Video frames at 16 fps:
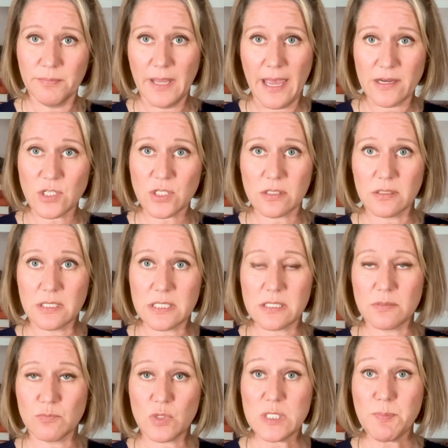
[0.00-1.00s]
actually
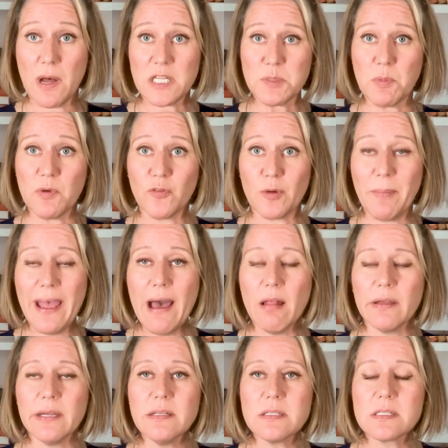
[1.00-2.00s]
is responsible for
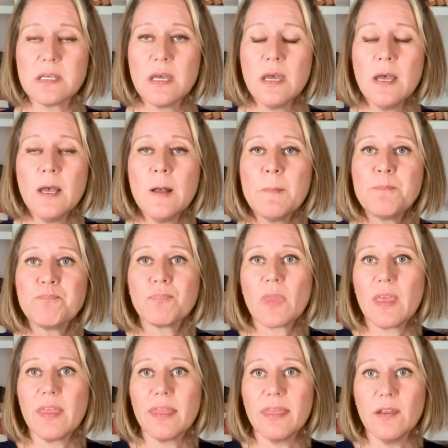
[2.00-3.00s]
balance,
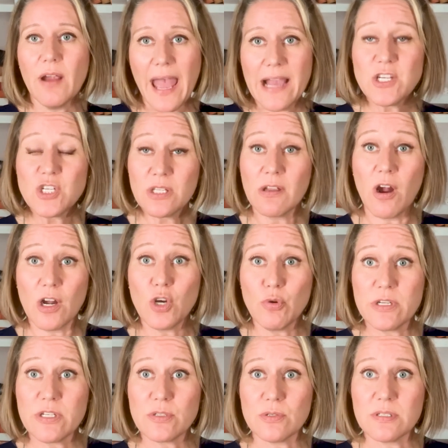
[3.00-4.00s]
there actually are
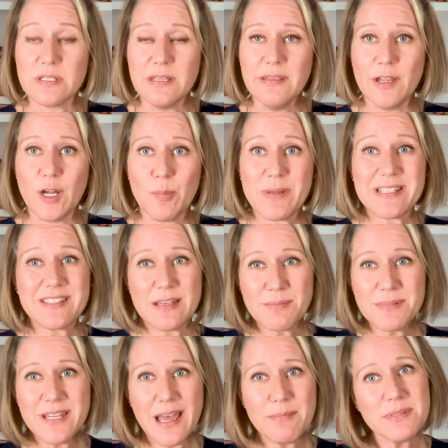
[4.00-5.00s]
crystals in there, but
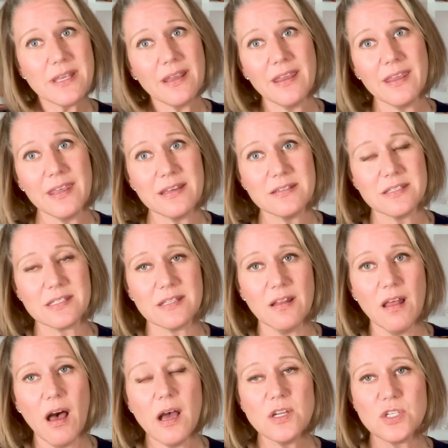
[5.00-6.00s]
sometimes they can get
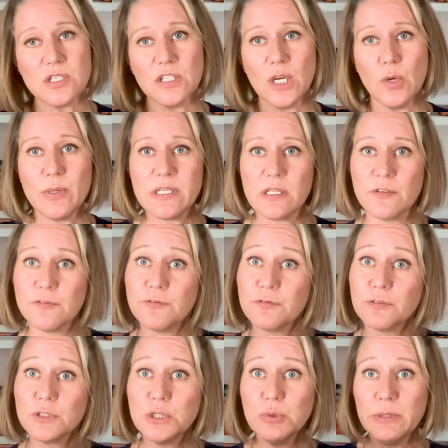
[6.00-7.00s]
dislodged and go into the
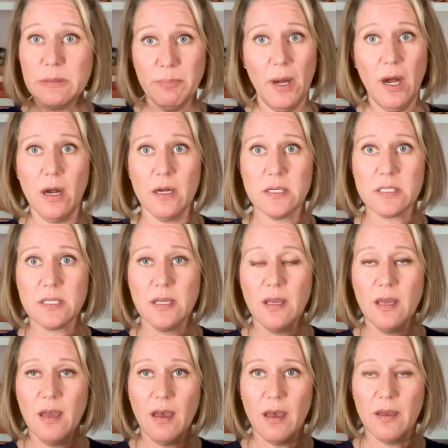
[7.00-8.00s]
fluid part
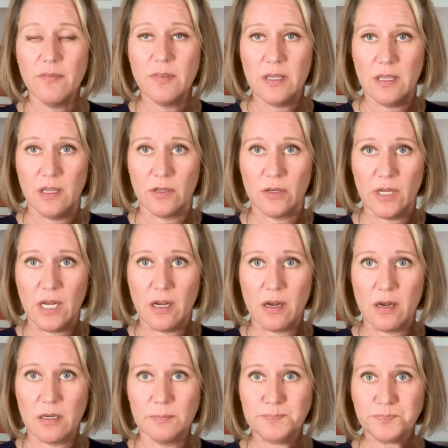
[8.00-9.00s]
of the inner
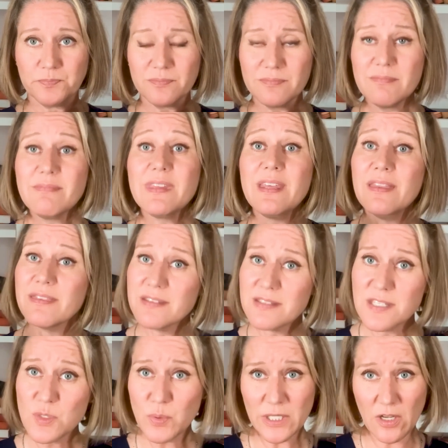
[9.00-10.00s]
ear. This
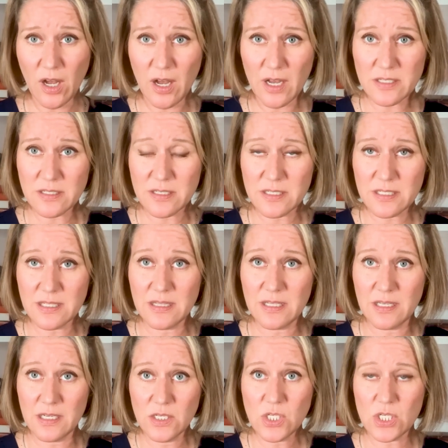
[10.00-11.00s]
is what causes
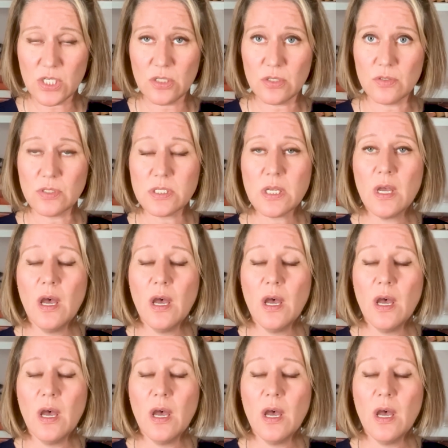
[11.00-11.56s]
the issues